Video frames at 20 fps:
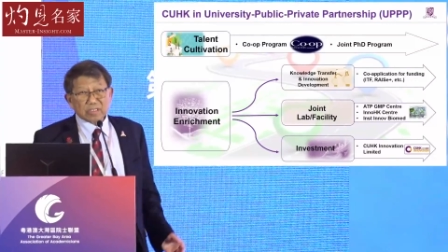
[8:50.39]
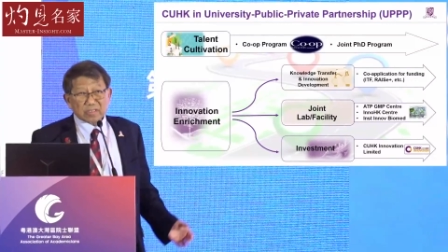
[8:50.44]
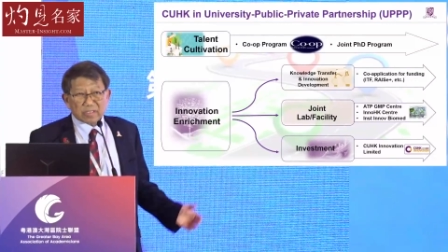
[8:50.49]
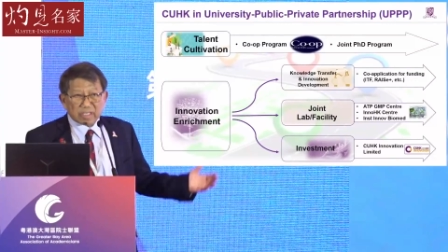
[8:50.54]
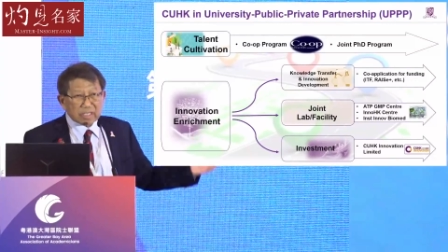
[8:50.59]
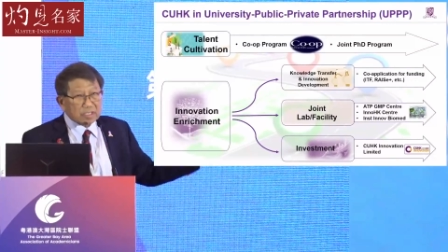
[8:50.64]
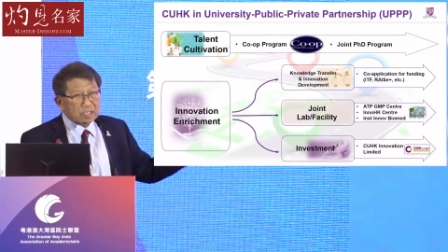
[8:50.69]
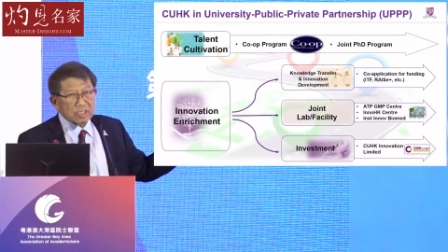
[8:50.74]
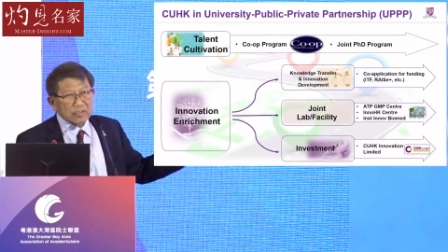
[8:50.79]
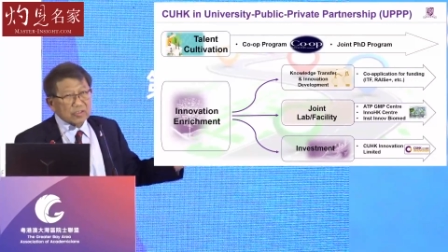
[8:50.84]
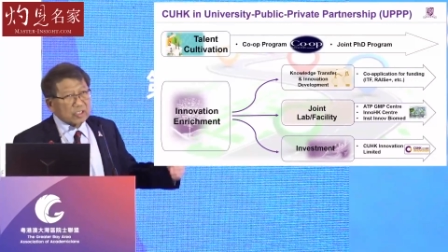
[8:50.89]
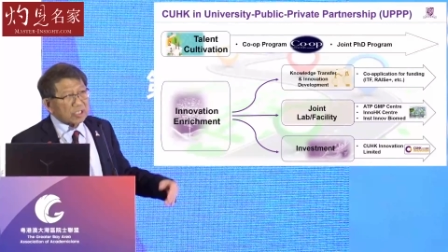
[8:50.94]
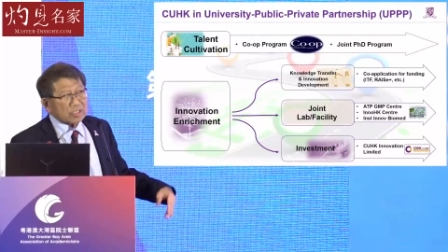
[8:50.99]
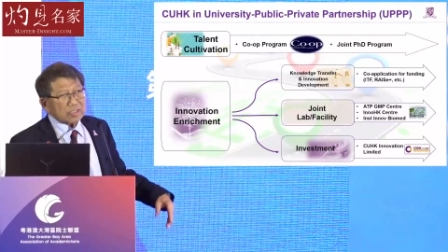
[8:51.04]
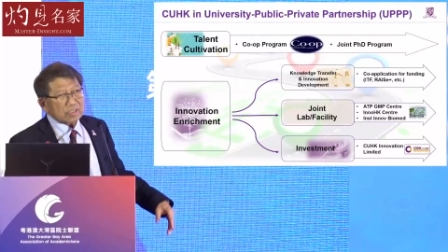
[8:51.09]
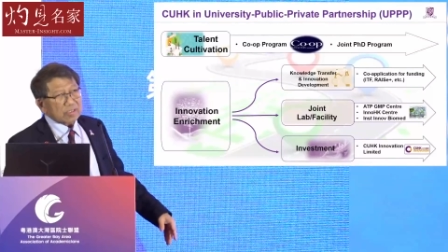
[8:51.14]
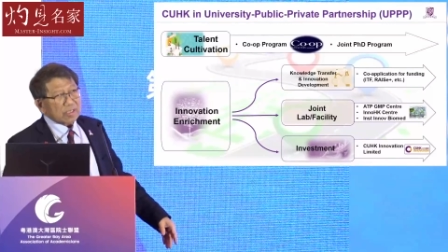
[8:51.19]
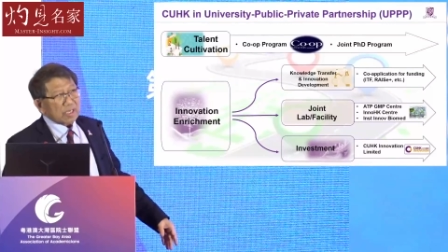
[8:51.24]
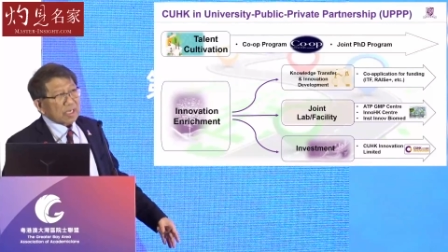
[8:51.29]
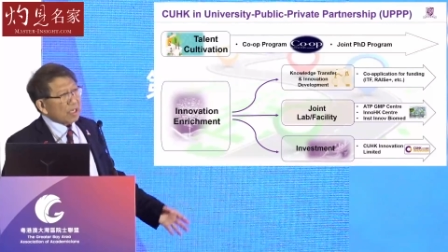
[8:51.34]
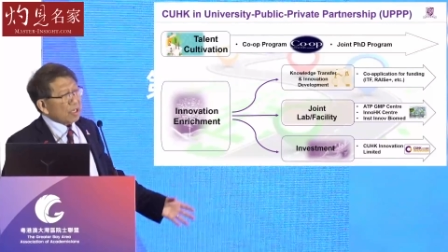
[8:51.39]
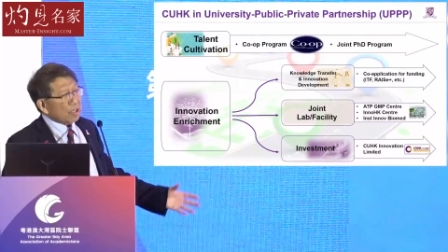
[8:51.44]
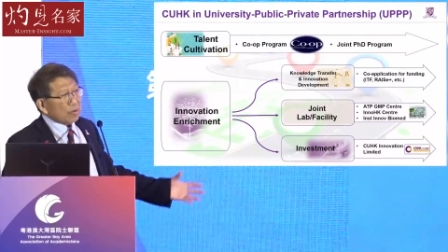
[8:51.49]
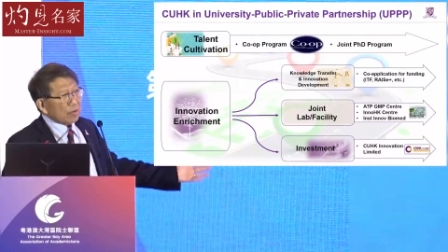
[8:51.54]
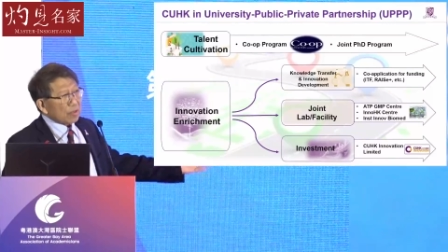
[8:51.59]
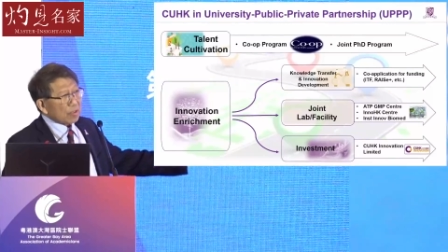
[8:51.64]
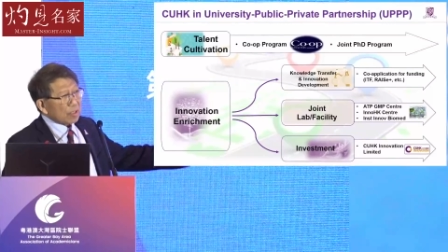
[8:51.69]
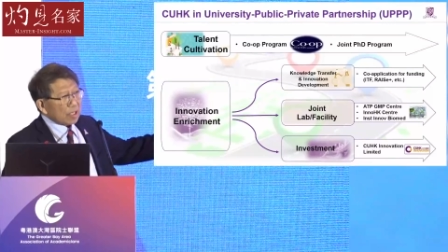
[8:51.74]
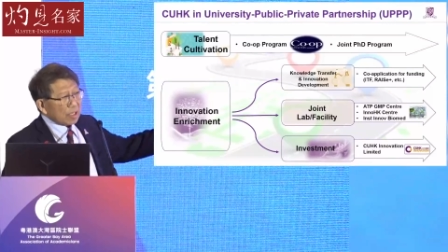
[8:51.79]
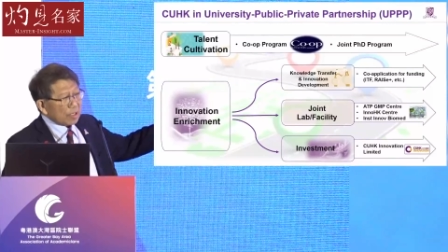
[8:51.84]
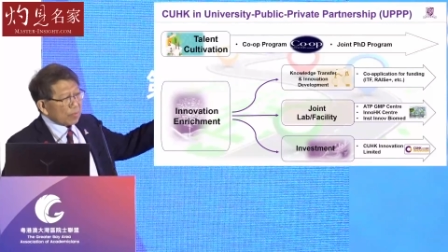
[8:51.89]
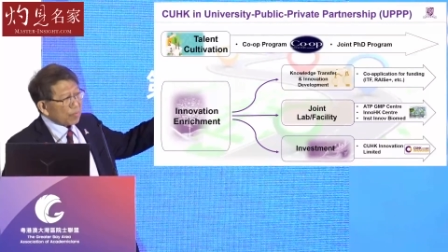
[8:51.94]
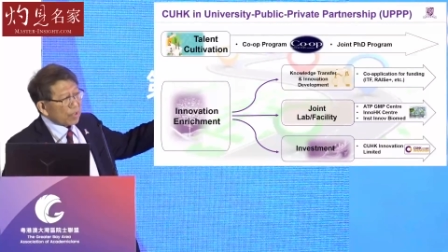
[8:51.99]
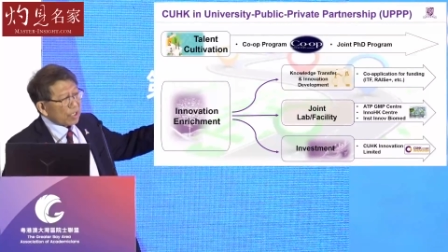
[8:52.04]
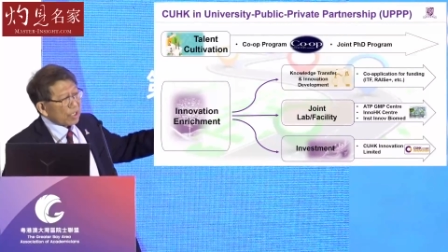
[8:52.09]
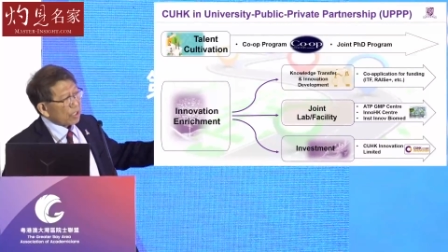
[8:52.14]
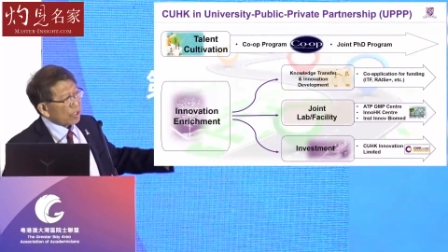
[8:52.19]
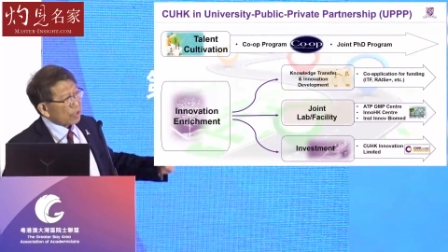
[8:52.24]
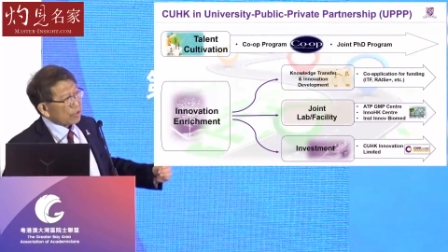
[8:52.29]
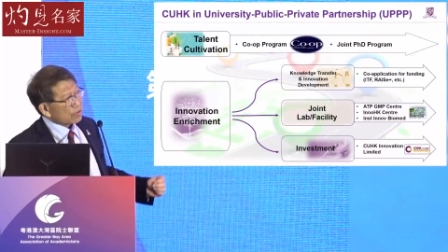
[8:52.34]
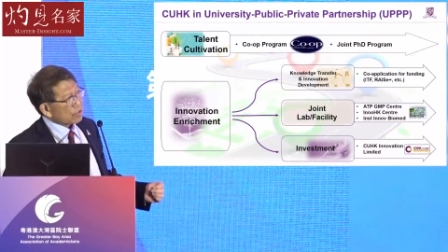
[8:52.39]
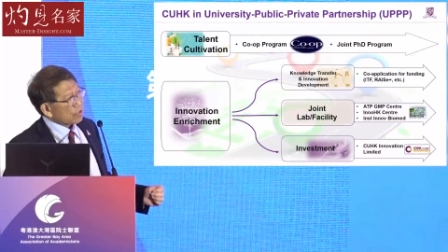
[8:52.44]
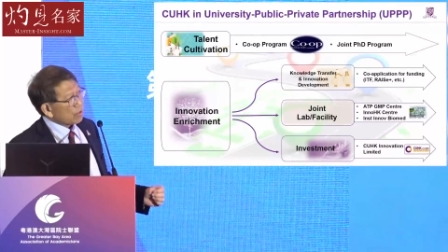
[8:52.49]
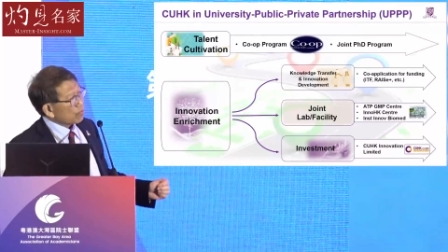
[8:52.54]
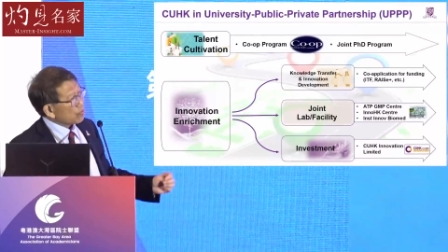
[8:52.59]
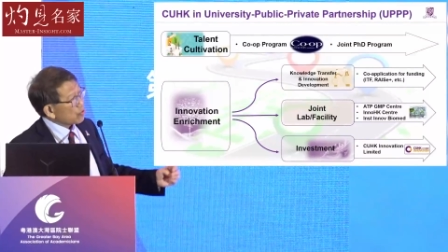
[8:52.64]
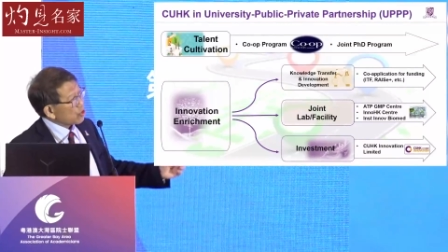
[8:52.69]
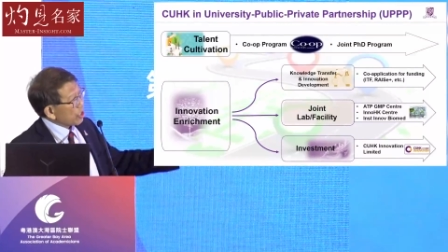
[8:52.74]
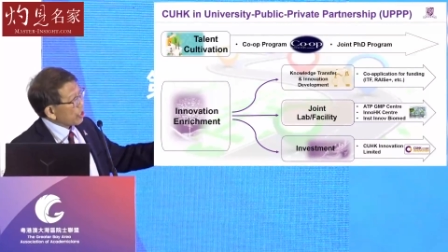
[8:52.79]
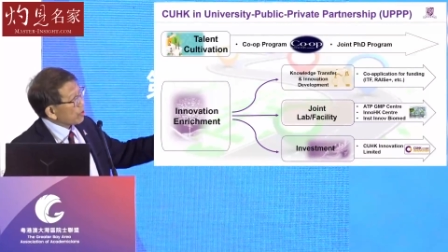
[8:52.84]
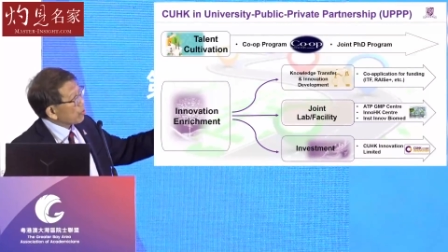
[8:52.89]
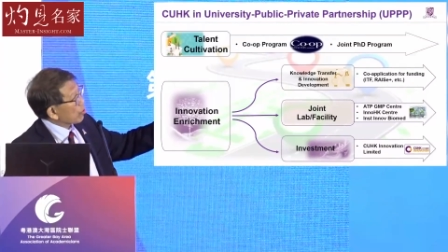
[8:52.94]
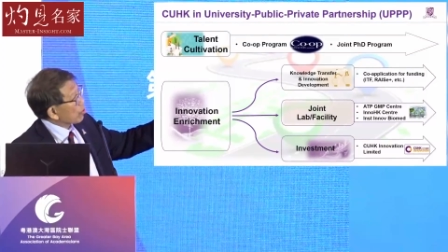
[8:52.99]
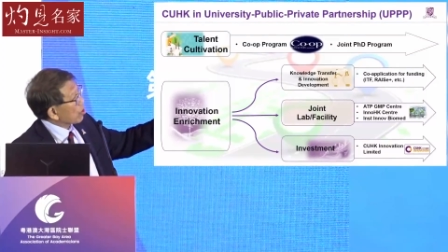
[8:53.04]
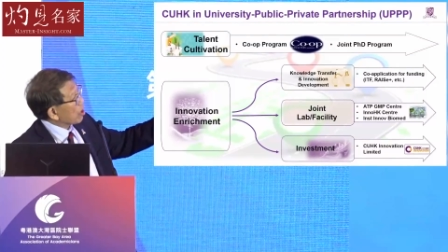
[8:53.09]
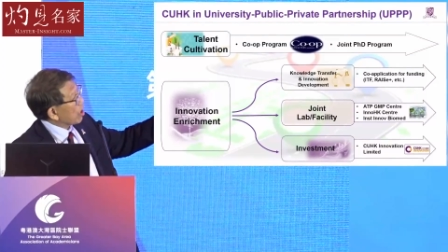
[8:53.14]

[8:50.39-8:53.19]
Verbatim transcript: and these are just uh, um, uh, some general